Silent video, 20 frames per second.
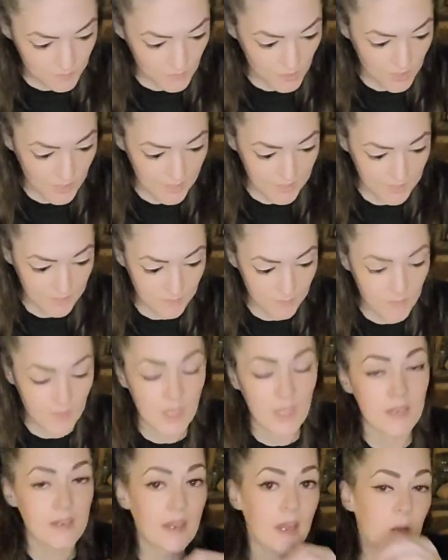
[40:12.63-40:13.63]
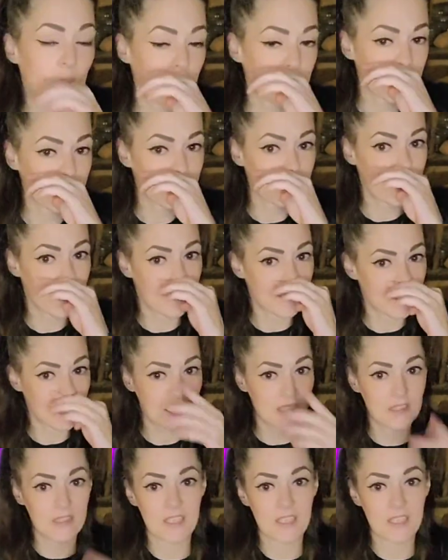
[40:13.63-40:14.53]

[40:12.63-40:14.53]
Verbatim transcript: Okay. Now when you're burying